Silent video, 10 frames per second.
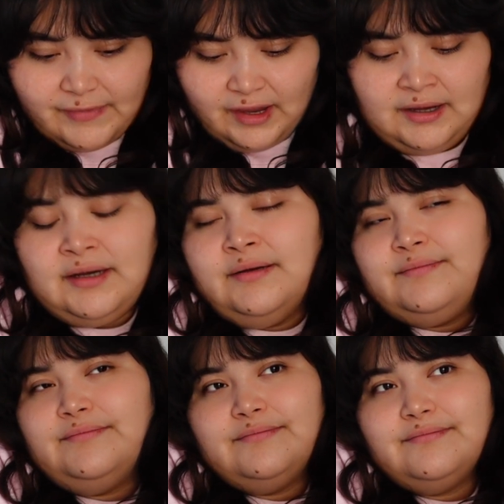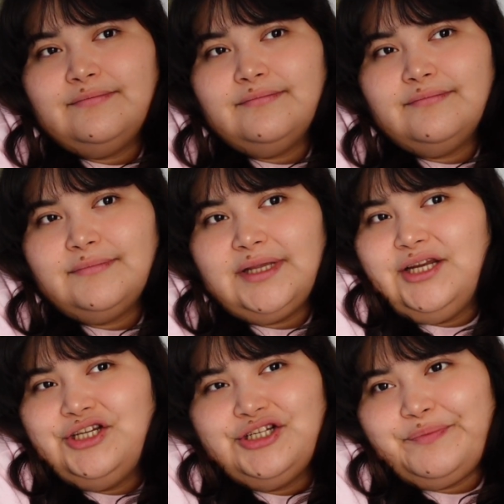that
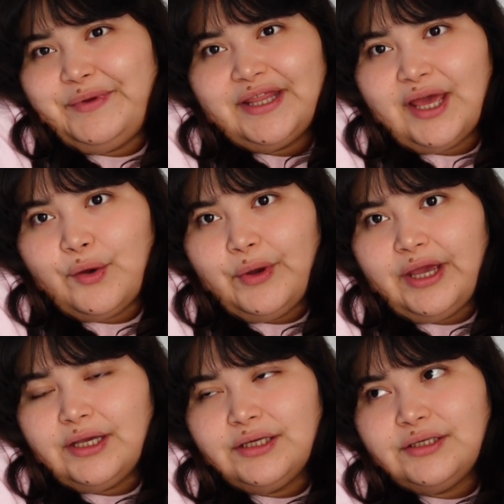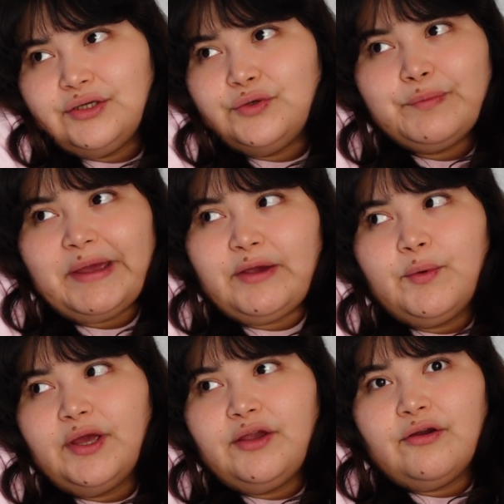it should be that way. You make
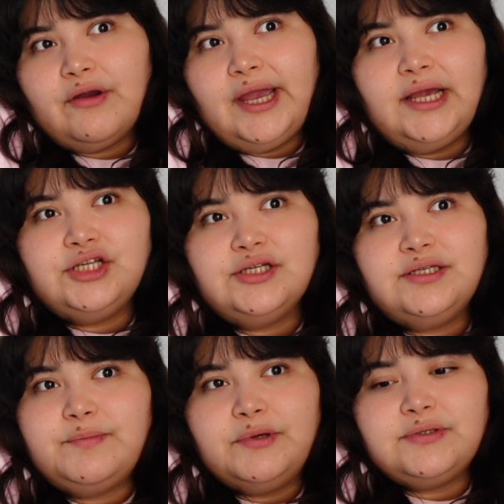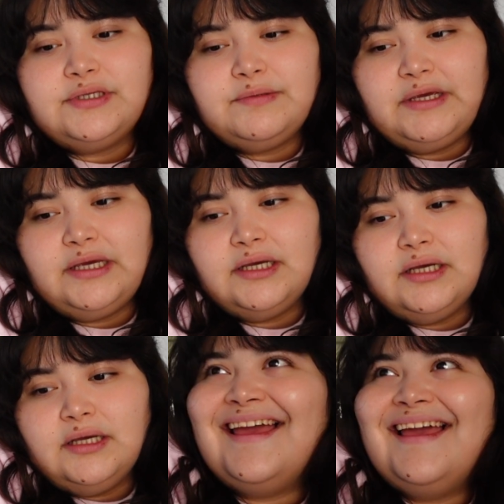what your age is supposed to be.
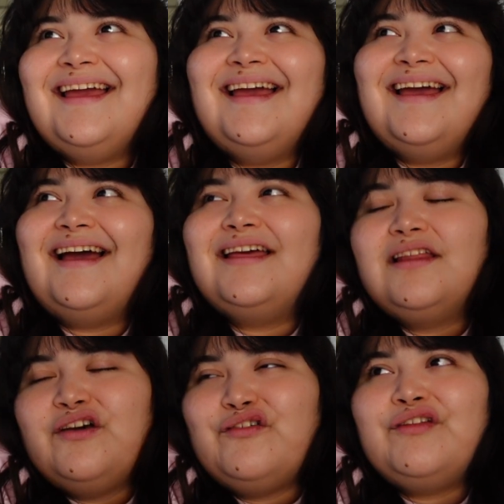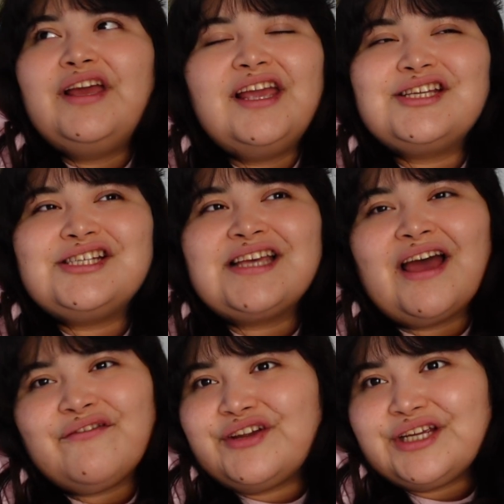I love like just
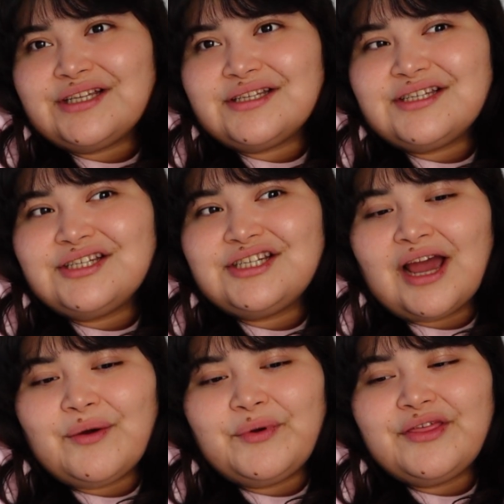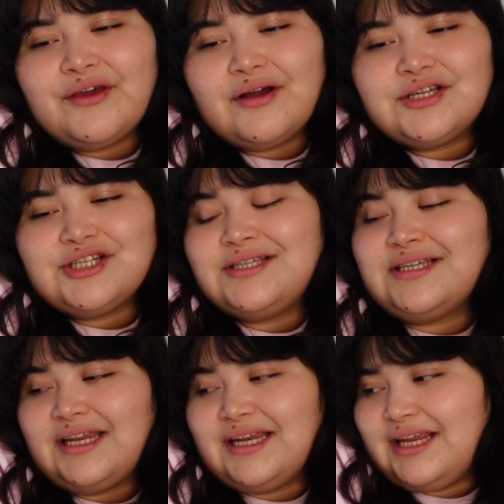having to chat with y'all and just
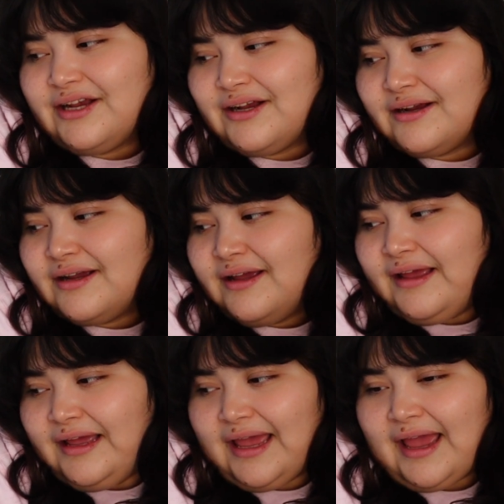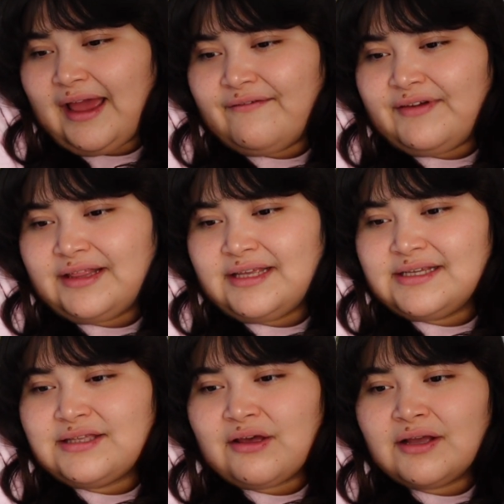sitting here having
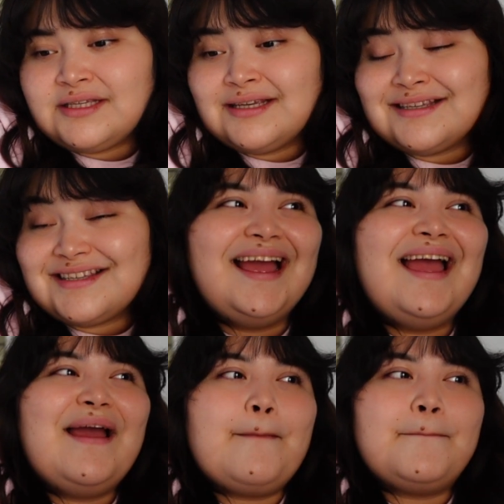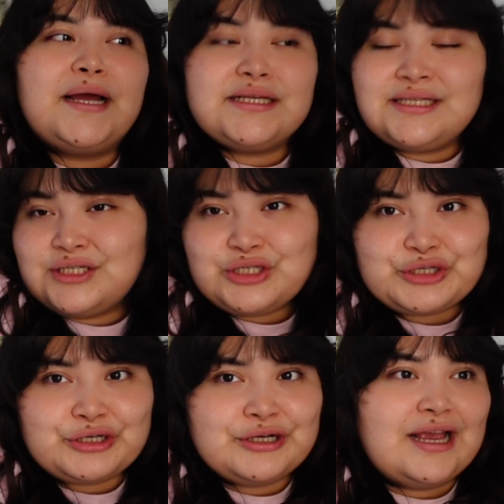these thoughts, because my
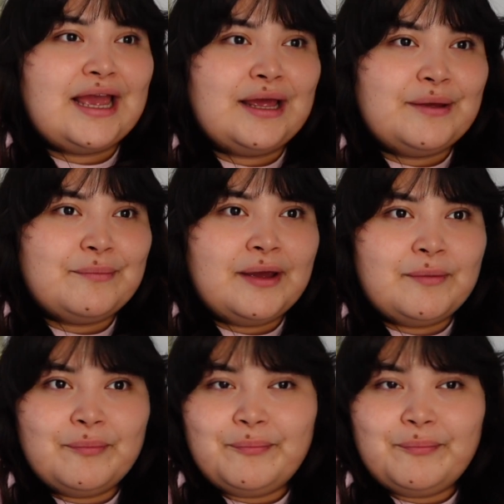sister and my